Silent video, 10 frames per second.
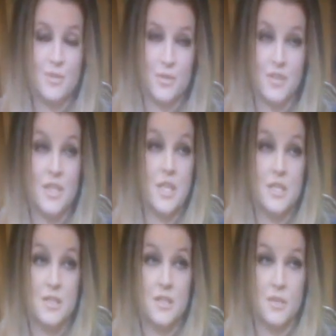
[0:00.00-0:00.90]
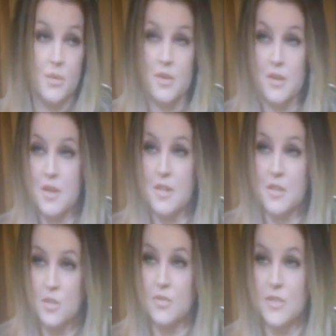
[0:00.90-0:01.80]
stubborn, he's stubborn. The
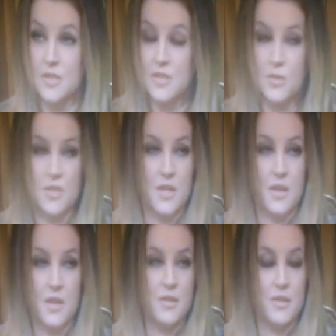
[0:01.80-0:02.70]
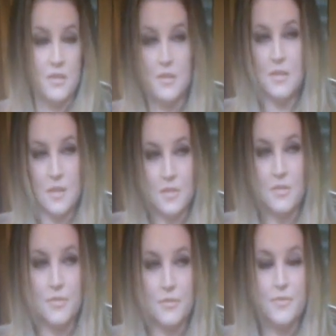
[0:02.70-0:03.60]
two of us, it was like, you
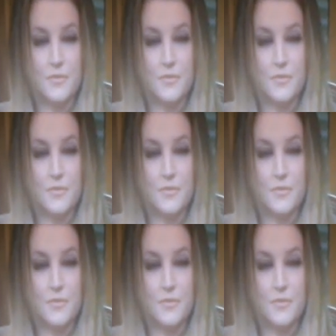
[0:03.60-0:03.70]
know,